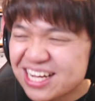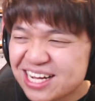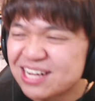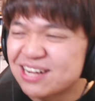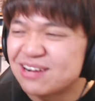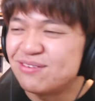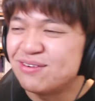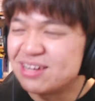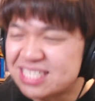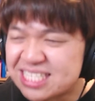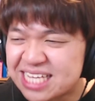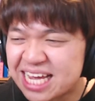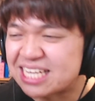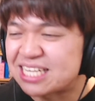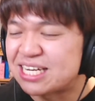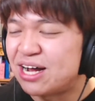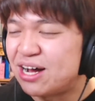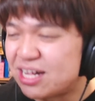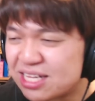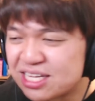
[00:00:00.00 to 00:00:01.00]
with
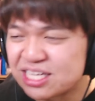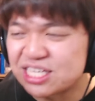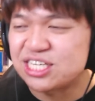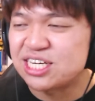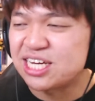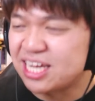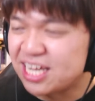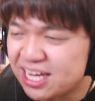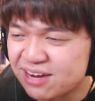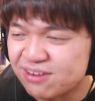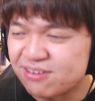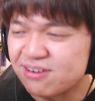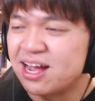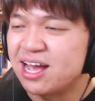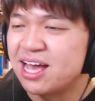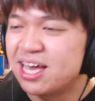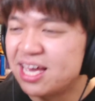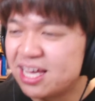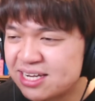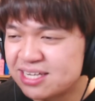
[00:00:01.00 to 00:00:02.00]
technology,
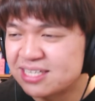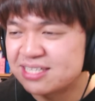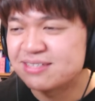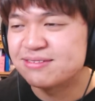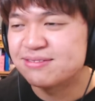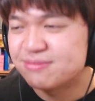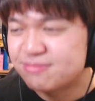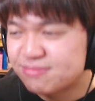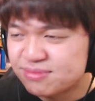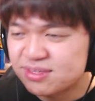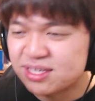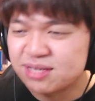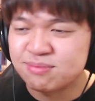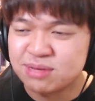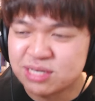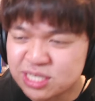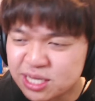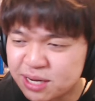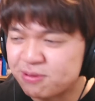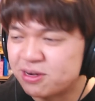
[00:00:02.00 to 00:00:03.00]
right? In
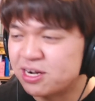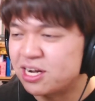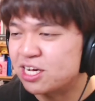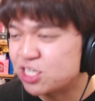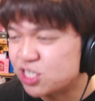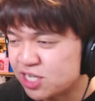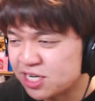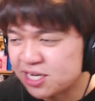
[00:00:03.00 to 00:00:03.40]
music production.